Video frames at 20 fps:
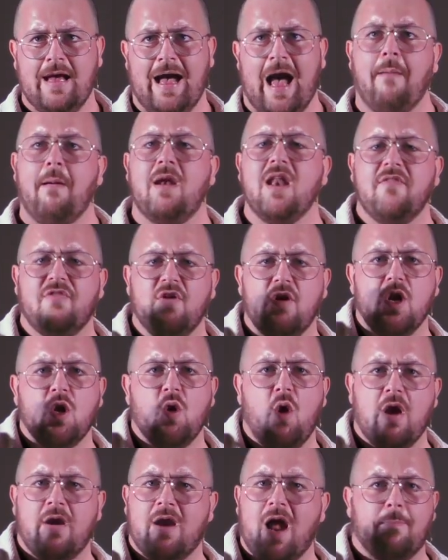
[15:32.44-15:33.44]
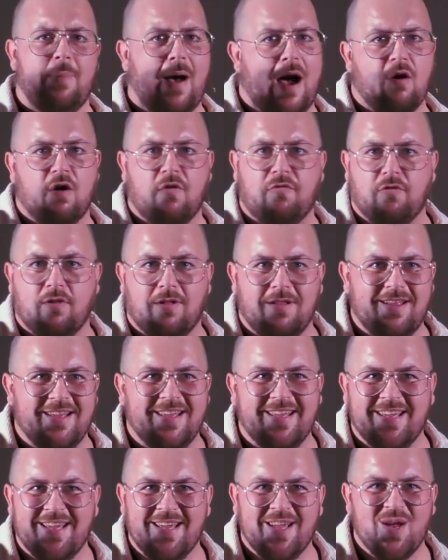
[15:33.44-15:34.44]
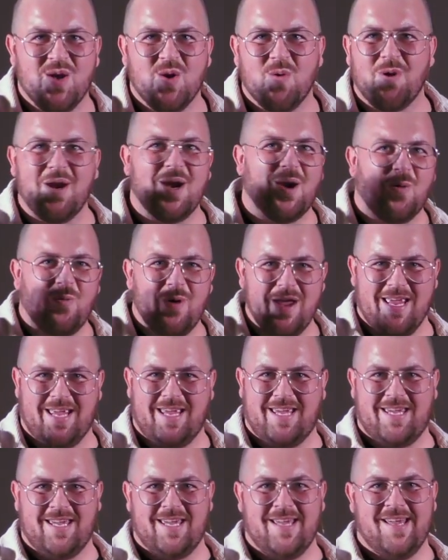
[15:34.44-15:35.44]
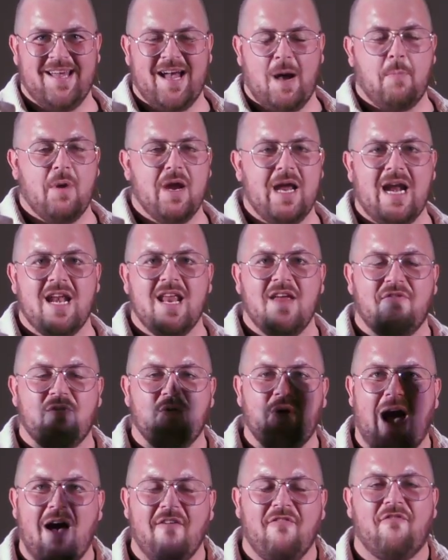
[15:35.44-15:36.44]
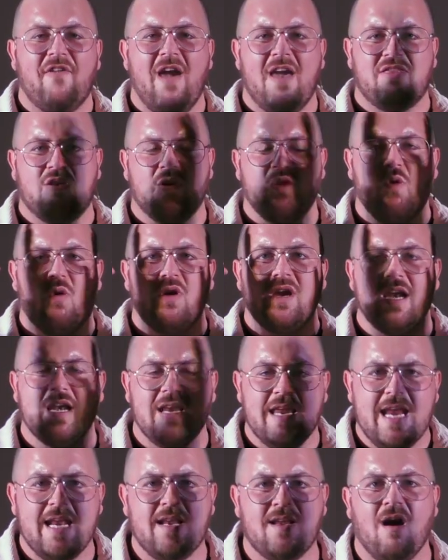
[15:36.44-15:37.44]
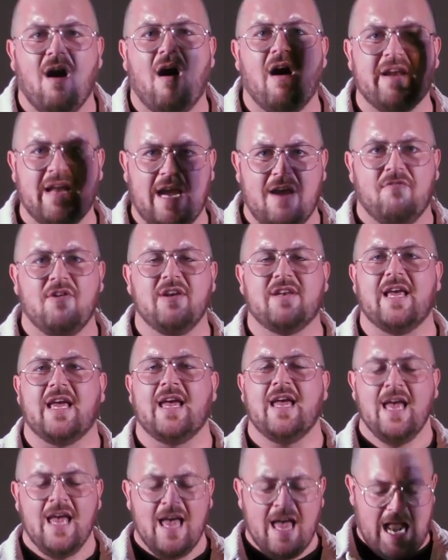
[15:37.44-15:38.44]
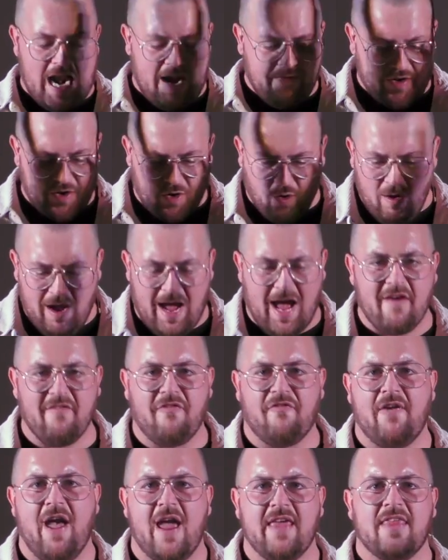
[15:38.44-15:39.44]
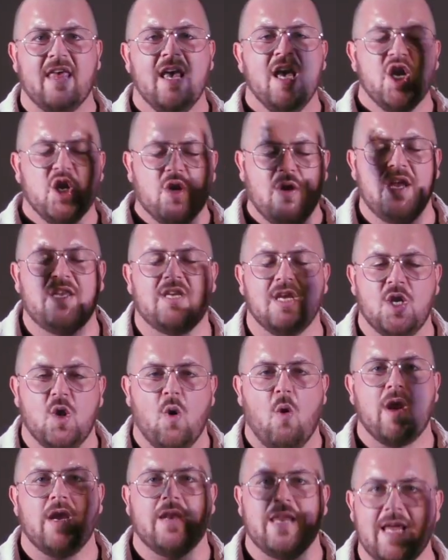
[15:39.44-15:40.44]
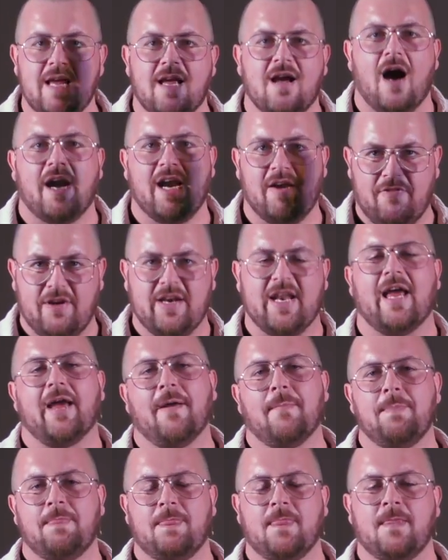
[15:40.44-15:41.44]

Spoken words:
Have any of you know you're not powerful? We are weak. And if you have faith, you know you need God every day. And if you don't have faith, you need to know you need God every day.